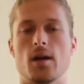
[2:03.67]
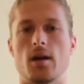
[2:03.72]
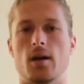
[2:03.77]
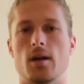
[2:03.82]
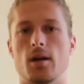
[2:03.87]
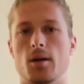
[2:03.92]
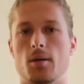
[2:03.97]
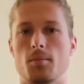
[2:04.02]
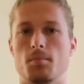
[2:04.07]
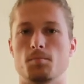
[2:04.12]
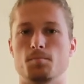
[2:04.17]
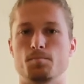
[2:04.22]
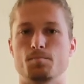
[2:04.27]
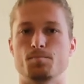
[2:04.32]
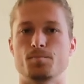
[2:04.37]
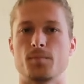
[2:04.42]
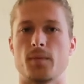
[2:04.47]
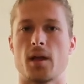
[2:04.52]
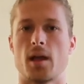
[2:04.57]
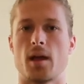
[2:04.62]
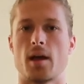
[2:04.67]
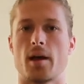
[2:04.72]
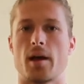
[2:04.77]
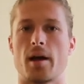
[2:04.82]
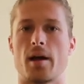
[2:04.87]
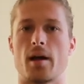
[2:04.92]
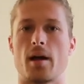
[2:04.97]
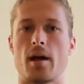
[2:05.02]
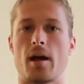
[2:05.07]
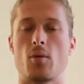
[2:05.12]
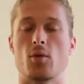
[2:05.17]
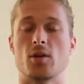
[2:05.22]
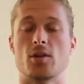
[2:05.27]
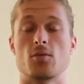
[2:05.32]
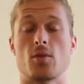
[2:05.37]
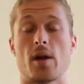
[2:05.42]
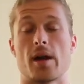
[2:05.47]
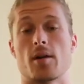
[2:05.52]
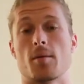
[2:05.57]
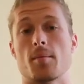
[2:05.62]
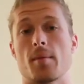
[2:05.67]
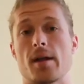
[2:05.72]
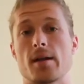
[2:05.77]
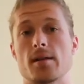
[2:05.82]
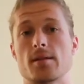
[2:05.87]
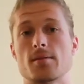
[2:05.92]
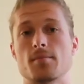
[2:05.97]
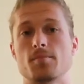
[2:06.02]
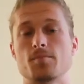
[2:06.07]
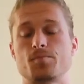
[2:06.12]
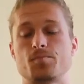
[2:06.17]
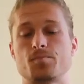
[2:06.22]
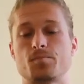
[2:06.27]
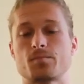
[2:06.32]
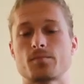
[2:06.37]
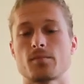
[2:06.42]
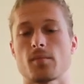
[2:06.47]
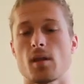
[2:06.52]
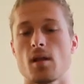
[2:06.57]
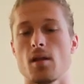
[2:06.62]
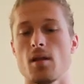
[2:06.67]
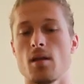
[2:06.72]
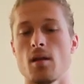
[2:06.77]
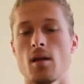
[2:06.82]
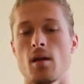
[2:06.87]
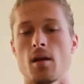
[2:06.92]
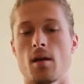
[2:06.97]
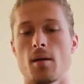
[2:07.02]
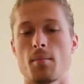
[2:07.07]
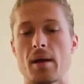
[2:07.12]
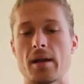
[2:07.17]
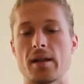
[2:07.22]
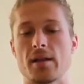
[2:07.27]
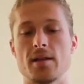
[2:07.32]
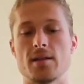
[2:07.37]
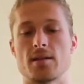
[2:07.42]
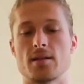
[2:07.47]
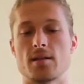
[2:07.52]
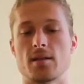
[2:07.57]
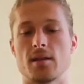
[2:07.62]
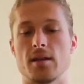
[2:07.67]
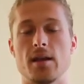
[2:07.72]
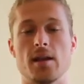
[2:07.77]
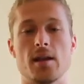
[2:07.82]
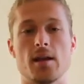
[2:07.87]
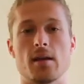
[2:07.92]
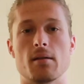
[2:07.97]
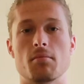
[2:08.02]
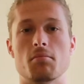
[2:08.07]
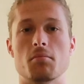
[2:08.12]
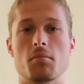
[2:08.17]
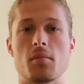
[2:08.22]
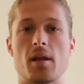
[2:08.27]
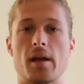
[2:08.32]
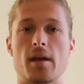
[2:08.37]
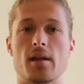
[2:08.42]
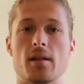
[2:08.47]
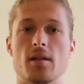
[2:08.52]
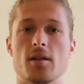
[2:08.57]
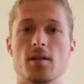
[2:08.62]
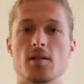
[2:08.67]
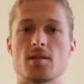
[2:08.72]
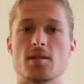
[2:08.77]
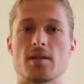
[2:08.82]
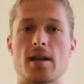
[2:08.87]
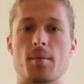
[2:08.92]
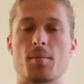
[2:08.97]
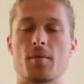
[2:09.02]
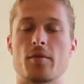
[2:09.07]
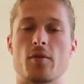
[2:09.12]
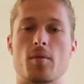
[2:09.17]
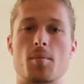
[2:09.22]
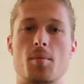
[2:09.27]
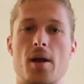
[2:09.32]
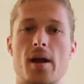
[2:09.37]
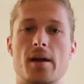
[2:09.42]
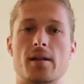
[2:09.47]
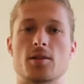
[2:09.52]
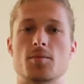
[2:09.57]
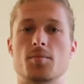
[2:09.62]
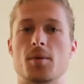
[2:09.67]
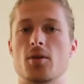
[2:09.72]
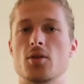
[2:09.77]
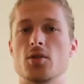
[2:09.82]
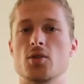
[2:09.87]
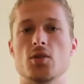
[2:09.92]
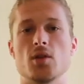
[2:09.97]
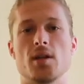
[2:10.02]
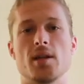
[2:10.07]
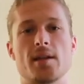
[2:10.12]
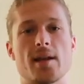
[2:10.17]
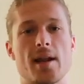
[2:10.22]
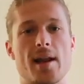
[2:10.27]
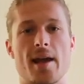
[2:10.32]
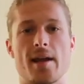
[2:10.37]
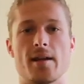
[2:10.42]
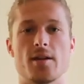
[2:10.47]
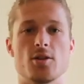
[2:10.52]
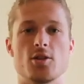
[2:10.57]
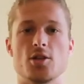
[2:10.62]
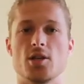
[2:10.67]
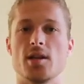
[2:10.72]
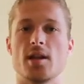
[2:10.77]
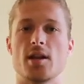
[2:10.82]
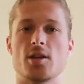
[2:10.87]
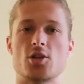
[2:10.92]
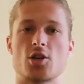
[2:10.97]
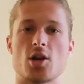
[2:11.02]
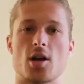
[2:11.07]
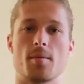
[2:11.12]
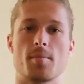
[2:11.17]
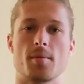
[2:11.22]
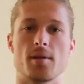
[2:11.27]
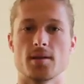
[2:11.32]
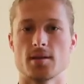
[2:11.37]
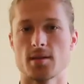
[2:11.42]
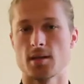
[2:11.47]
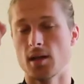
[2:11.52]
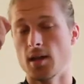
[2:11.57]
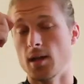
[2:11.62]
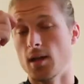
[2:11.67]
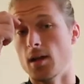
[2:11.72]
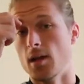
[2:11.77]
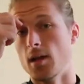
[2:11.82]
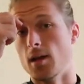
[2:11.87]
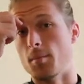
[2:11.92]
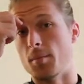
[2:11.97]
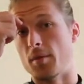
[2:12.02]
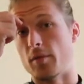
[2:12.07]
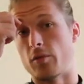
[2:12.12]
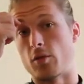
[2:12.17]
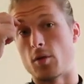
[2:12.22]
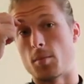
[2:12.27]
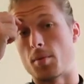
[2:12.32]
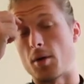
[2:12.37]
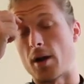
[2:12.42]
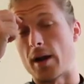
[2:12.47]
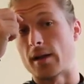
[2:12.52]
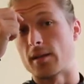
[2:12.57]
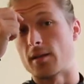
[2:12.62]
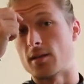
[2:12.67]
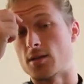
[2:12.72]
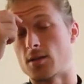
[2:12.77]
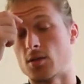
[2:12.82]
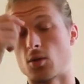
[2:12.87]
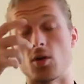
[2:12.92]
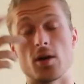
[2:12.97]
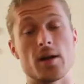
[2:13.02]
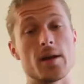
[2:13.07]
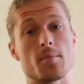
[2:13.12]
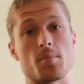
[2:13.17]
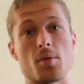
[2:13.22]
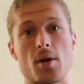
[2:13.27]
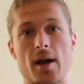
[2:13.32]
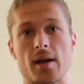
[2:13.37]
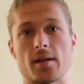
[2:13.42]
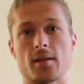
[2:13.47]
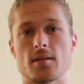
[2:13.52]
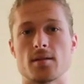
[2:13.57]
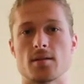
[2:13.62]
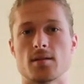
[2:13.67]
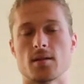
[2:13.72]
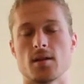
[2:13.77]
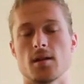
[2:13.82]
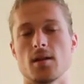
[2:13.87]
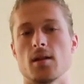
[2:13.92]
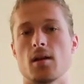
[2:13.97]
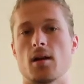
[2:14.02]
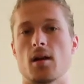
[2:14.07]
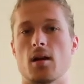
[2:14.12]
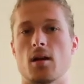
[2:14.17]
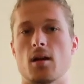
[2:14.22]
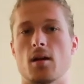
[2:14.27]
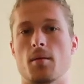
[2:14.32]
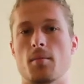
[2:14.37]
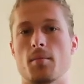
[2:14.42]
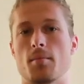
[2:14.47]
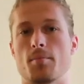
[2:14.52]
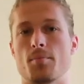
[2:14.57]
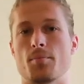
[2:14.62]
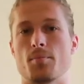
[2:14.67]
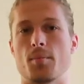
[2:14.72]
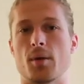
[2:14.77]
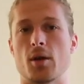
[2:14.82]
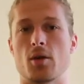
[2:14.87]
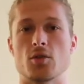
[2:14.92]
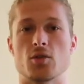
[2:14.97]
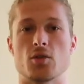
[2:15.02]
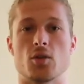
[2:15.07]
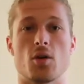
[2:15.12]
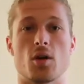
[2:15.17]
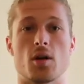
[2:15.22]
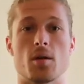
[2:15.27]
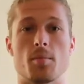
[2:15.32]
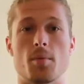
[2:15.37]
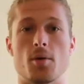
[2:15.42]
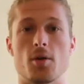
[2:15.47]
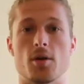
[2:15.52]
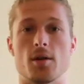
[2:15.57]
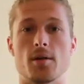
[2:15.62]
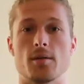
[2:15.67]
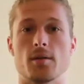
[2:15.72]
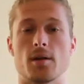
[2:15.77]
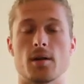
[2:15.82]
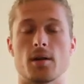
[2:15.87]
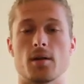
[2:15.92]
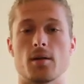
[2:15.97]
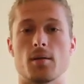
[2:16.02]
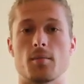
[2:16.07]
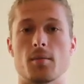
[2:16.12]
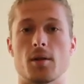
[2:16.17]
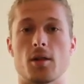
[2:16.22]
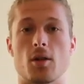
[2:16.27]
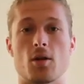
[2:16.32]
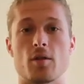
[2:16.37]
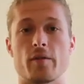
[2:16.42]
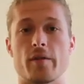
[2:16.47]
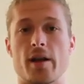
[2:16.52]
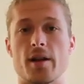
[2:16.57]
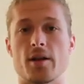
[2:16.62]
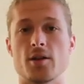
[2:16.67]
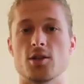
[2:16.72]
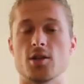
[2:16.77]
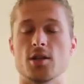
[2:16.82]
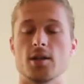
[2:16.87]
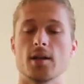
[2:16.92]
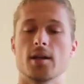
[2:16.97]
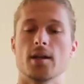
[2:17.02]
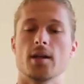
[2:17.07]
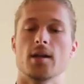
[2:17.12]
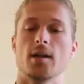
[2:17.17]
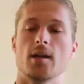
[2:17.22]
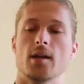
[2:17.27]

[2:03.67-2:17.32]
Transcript: Um, yeah, I, I would recommend um, at least eating like a little snack before practice because you need that energy, that sharpness before practice or in practice um, because you're gonna burn um, a lot of energy.